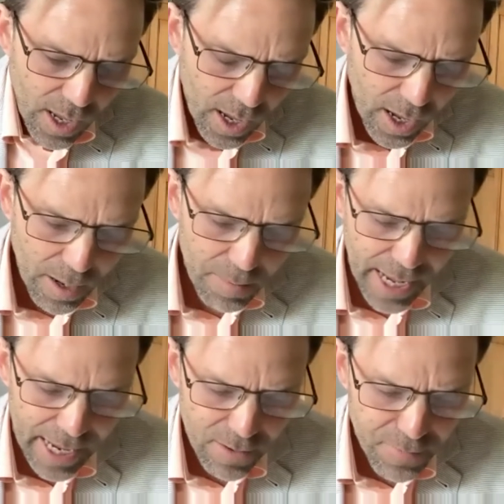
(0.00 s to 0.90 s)

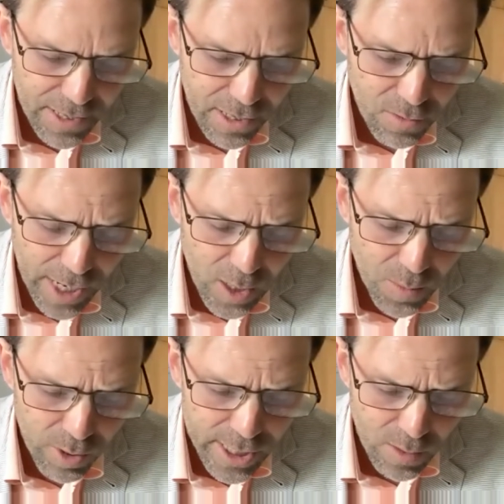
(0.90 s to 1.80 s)
And this is really the
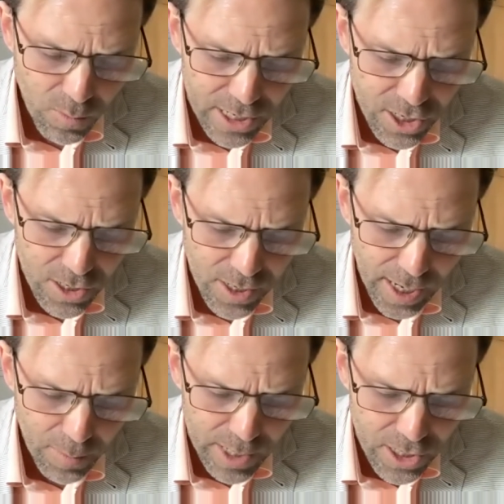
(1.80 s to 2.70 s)
point at which
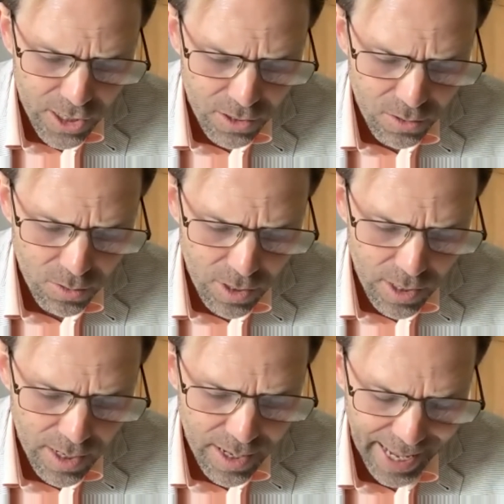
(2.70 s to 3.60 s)
I wish to
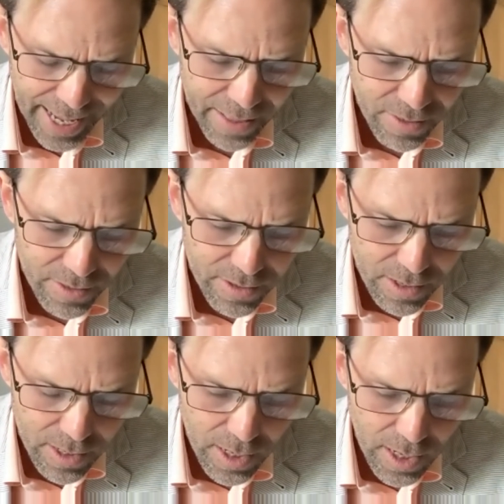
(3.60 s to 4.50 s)
end.
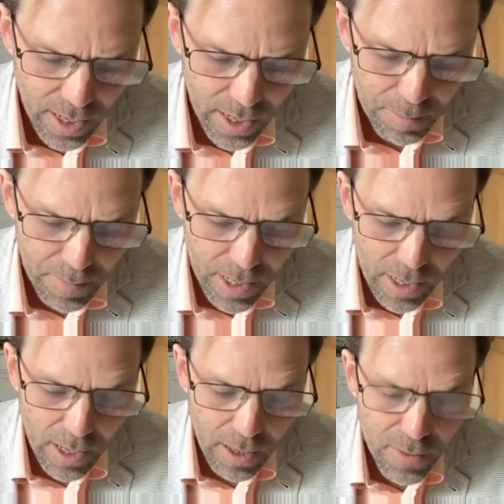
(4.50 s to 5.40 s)

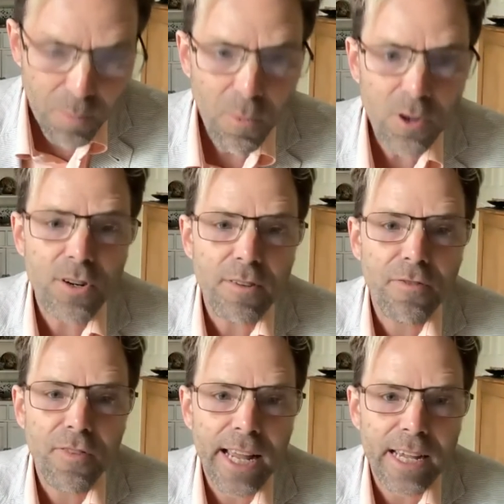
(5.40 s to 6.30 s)
The moderate
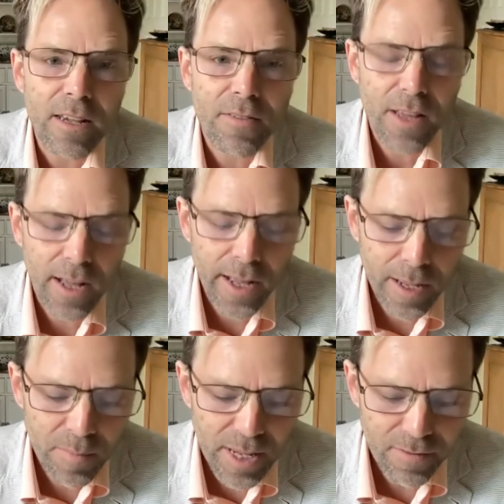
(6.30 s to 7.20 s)
flank that
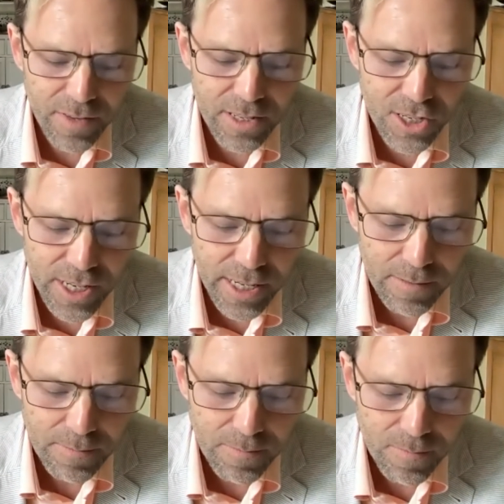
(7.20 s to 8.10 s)
I'm
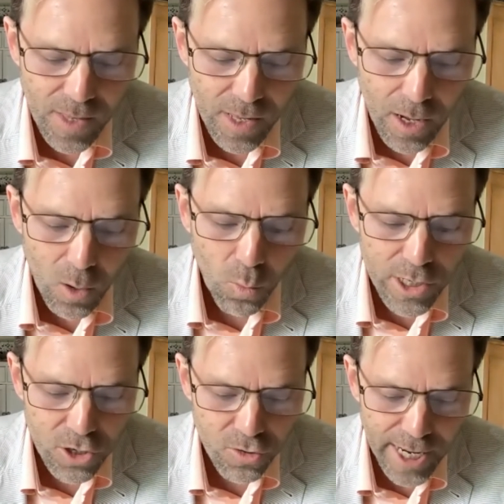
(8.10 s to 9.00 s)
envisaging
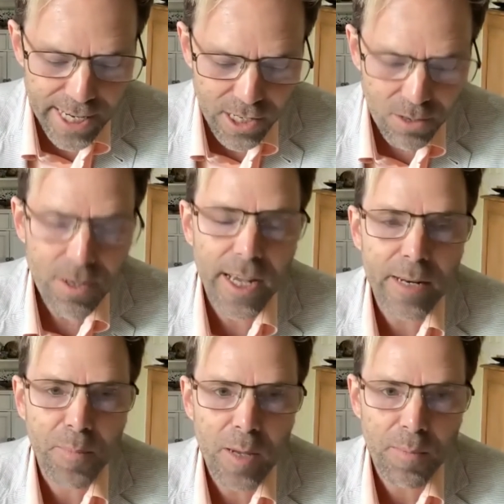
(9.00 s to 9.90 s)
would try to
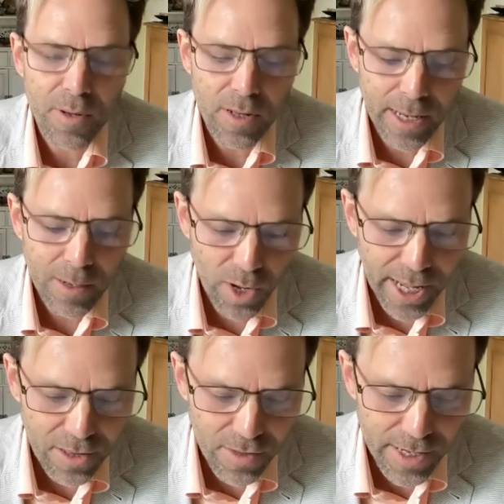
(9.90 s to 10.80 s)
unite people in
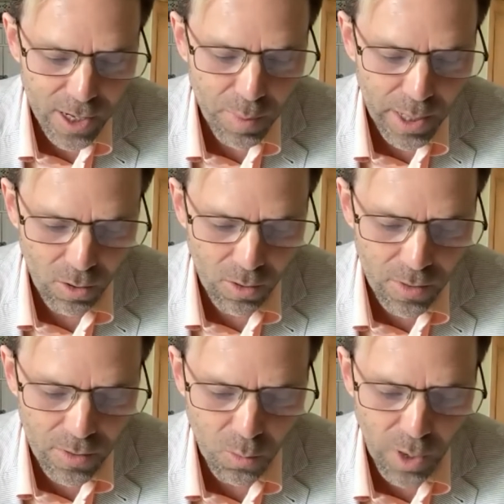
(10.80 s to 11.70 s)
ways that go
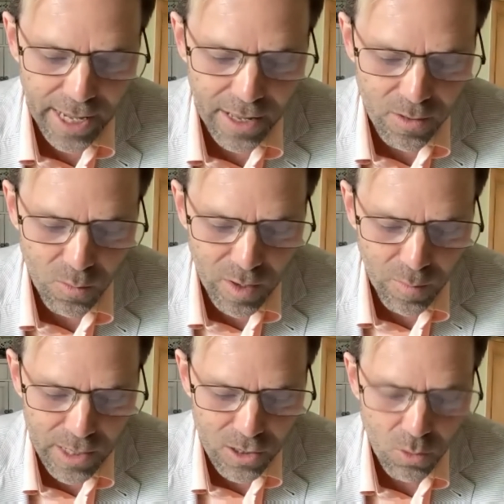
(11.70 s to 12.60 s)
beyond the ways that we've
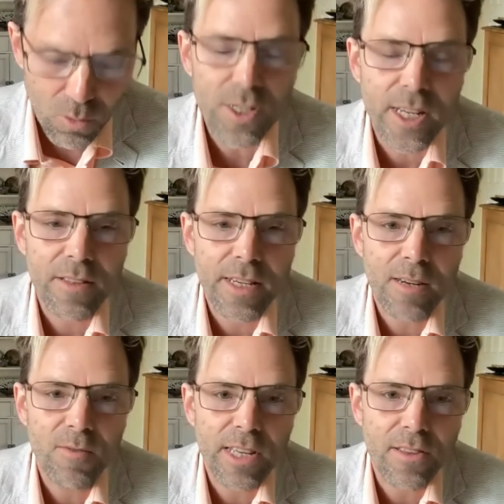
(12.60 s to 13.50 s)
been taught, I think,
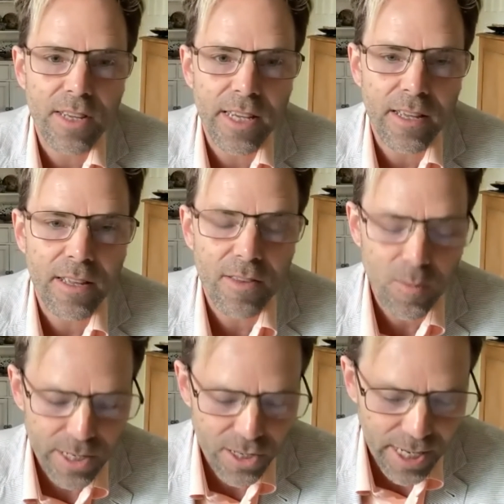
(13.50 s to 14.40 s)
in recent years,
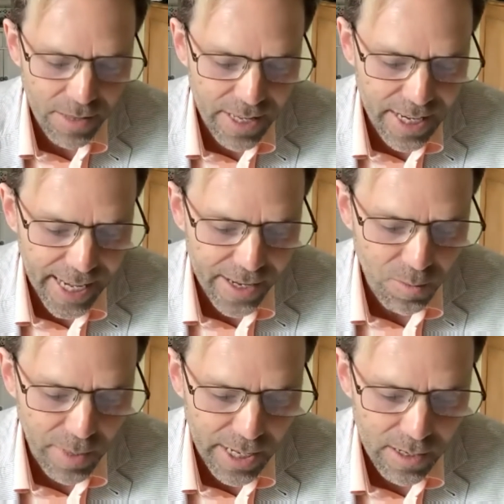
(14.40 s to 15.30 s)
especially in the
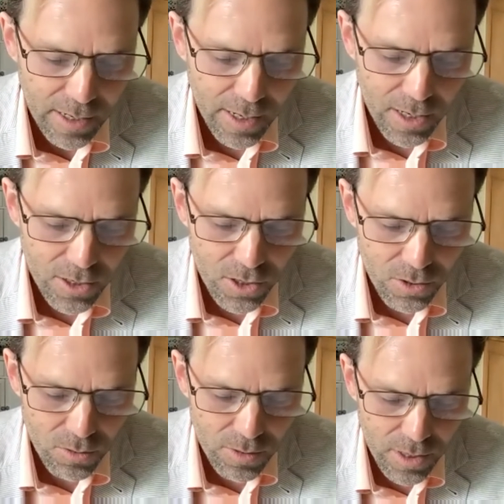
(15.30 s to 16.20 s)
academy,
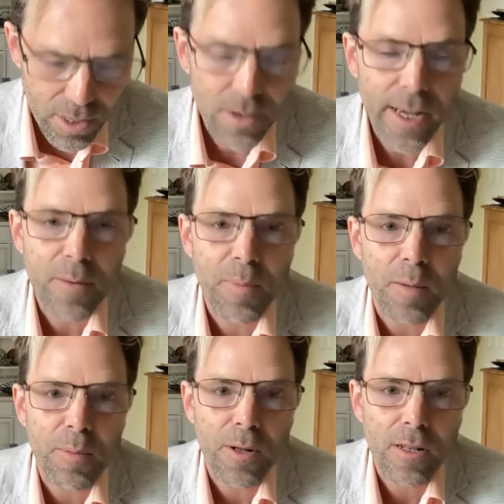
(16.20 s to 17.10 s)
to unite
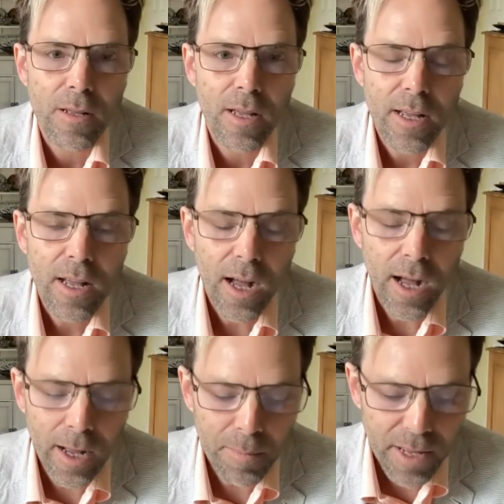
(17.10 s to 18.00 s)
people.
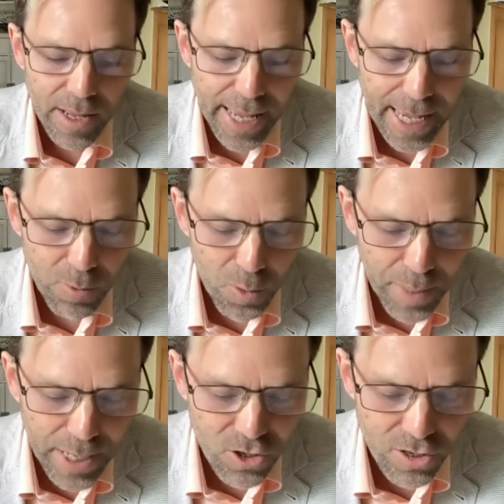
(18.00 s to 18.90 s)
It would
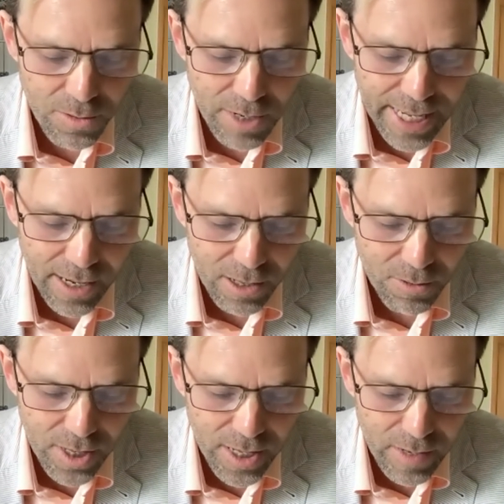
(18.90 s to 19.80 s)
be truly
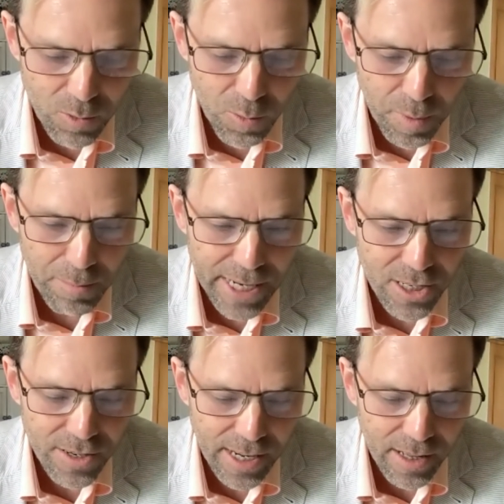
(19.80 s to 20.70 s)
inclusive. It would be
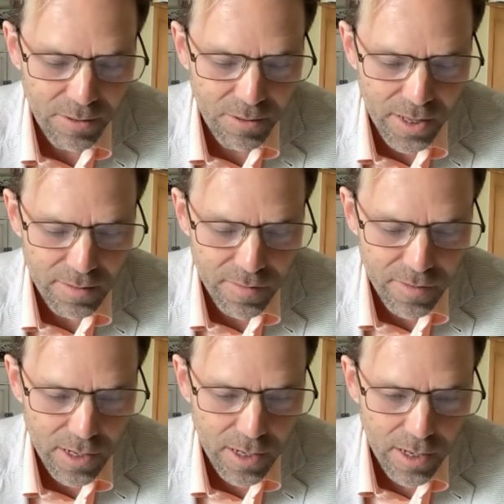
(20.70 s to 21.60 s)
meta-inclusive.
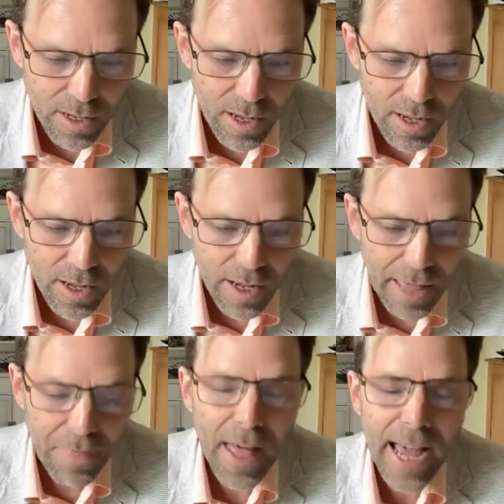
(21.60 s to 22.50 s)

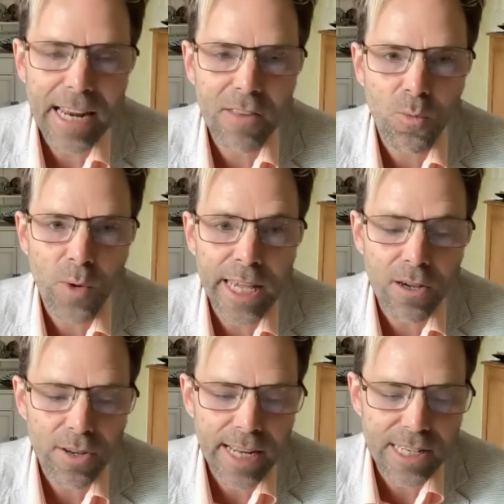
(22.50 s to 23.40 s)
And that is the way it
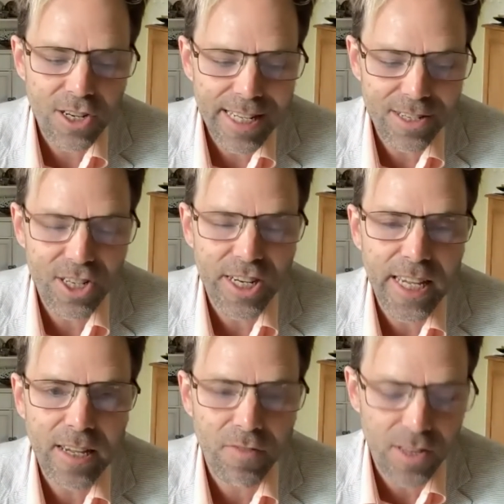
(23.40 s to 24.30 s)
could actually
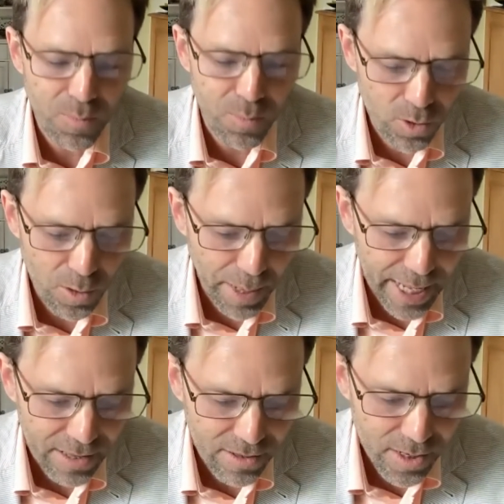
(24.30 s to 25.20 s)
achieve this
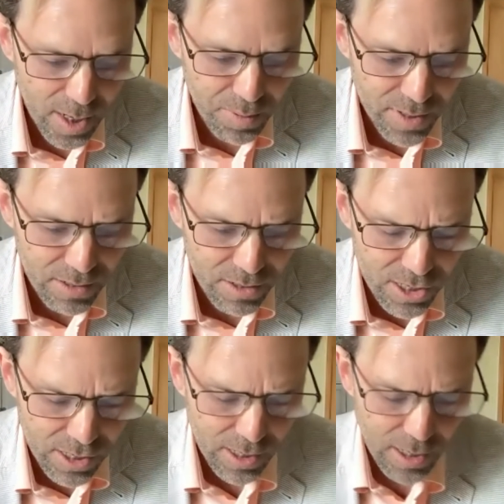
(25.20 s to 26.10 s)
broader-based
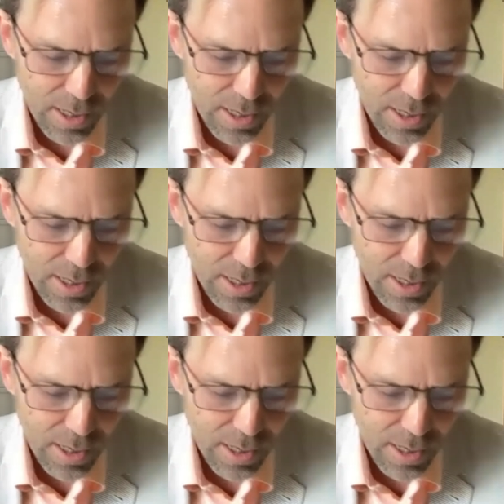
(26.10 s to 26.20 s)
approach.